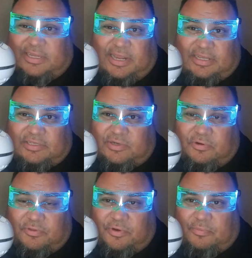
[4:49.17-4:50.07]
it's the next
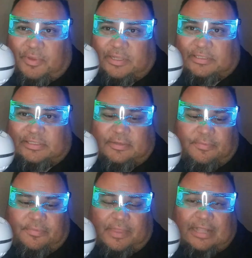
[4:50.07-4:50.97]
2 or 3 months,
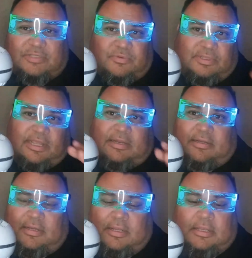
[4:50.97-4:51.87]
that's when that
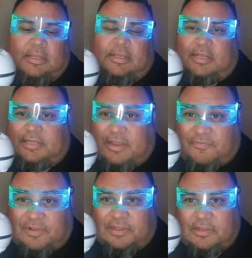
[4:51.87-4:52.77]
could
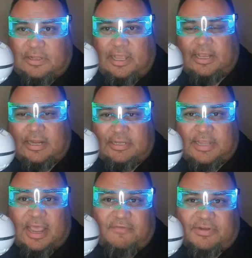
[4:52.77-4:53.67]
definitely look like
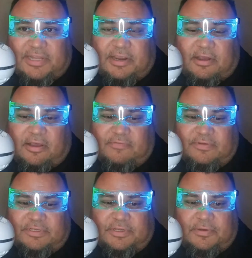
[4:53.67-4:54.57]
to have a
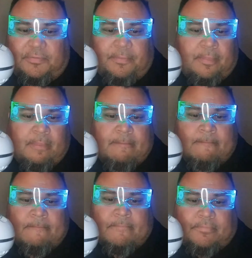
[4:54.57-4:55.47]
takeoff. So
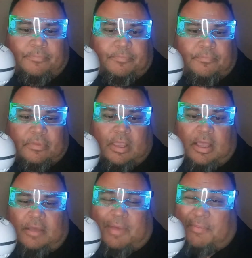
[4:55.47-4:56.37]

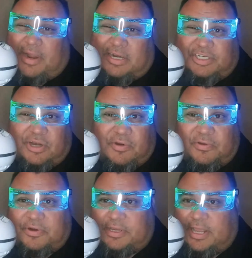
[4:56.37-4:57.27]
I'm not a
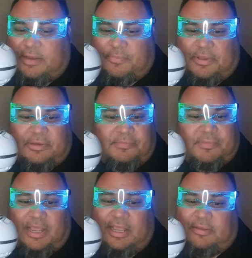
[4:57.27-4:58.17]
shareholder yet, but
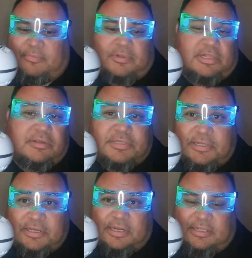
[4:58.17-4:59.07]
I am closely
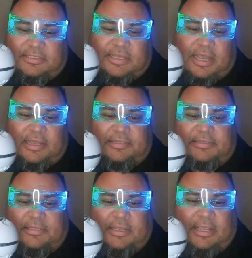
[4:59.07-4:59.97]
looking at these
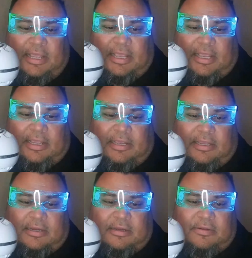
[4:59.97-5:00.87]
guys,
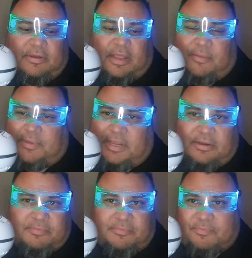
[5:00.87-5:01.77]
and I'm
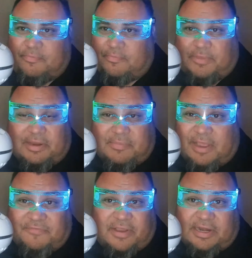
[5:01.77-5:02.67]
getting
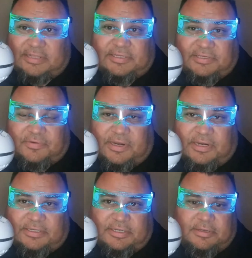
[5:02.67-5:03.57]
my finances
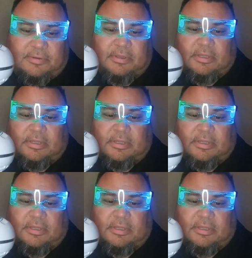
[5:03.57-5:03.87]
ready to